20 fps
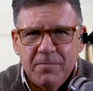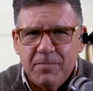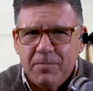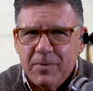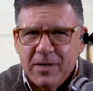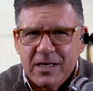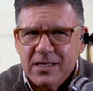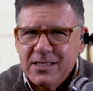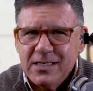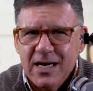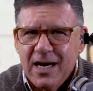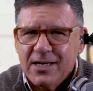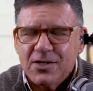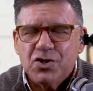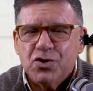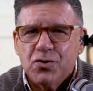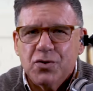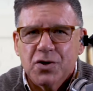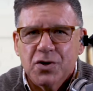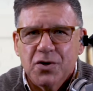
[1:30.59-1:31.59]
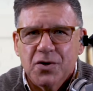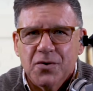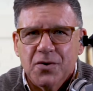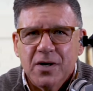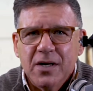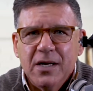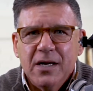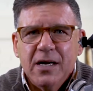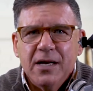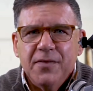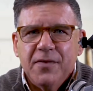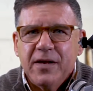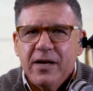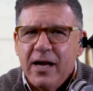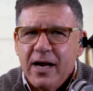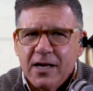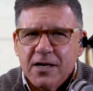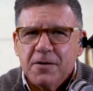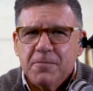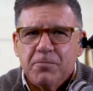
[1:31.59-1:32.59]
But it's not true. The
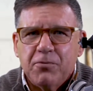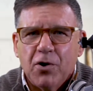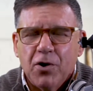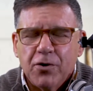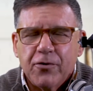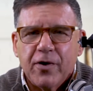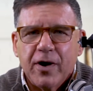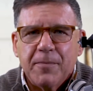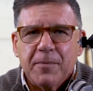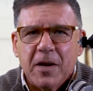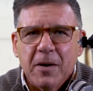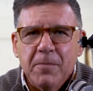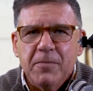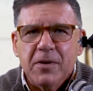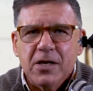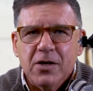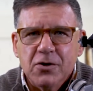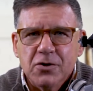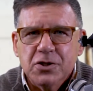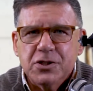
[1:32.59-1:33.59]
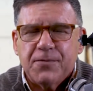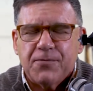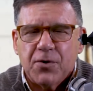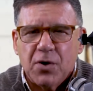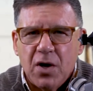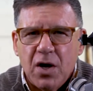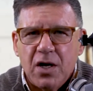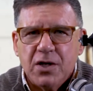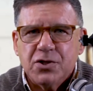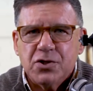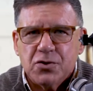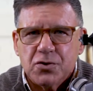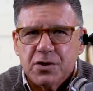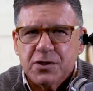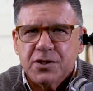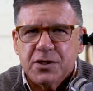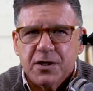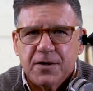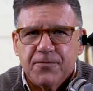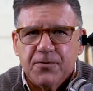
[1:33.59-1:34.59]
HECM program can be used for all
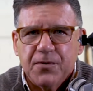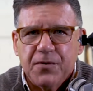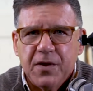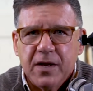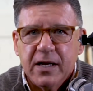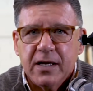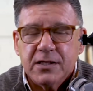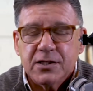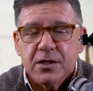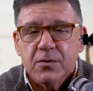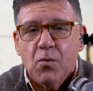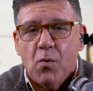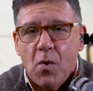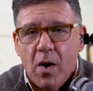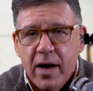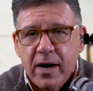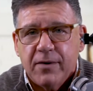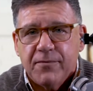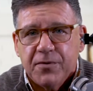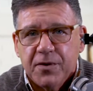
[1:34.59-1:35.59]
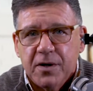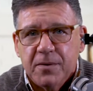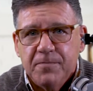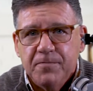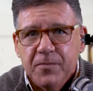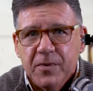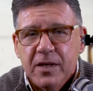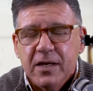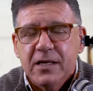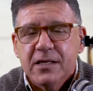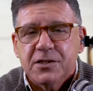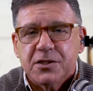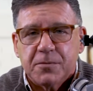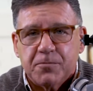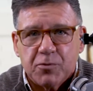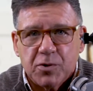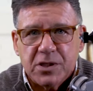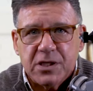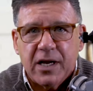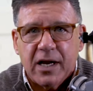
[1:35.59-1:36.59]
sorts of different things, and one of them is to
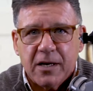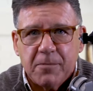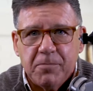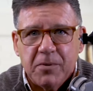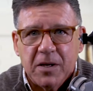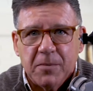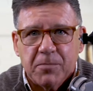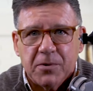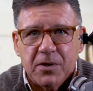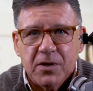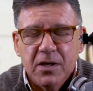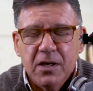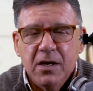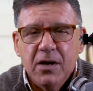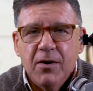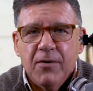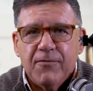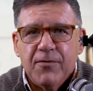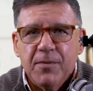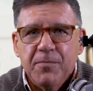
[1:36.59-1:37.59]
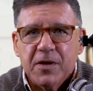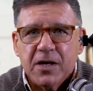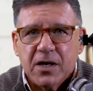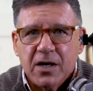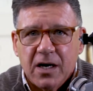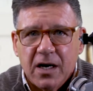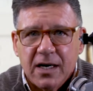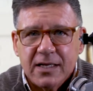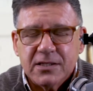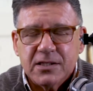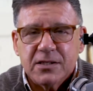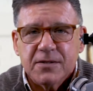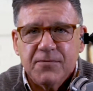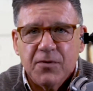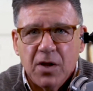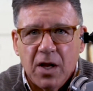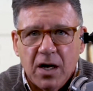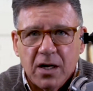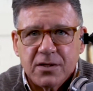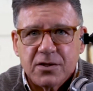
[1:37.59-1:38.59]
protect people from the costs of
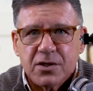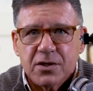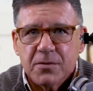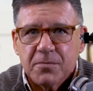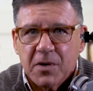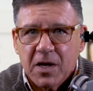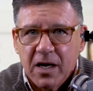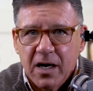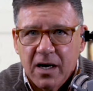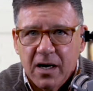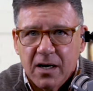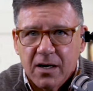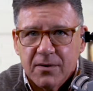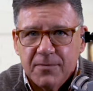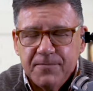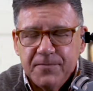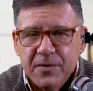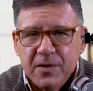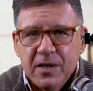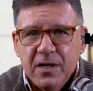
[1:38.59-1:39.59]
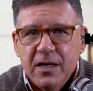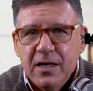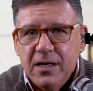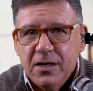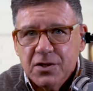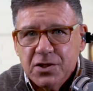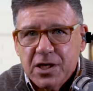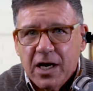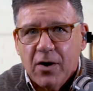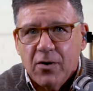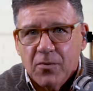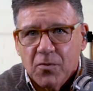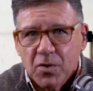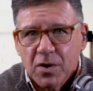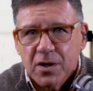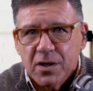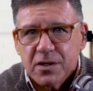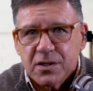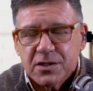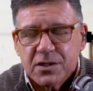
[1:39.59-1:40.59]
long-term care. Here's how it
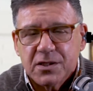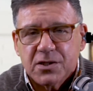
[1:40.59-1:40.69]
works.